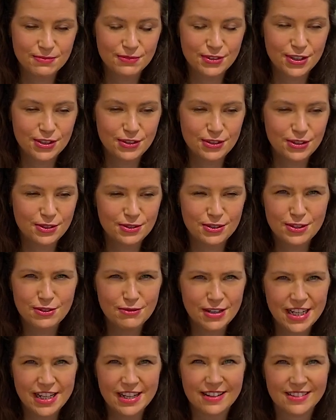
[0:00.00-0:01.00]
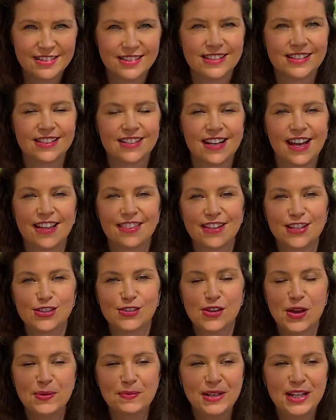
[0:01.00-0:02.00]
you really answered, and there's
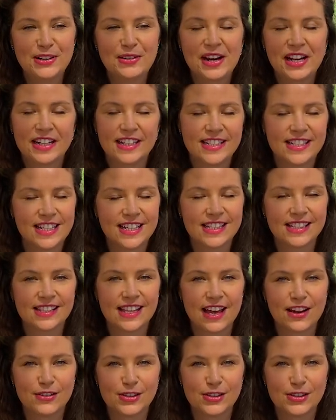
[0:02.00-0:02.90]
so many great ideas there,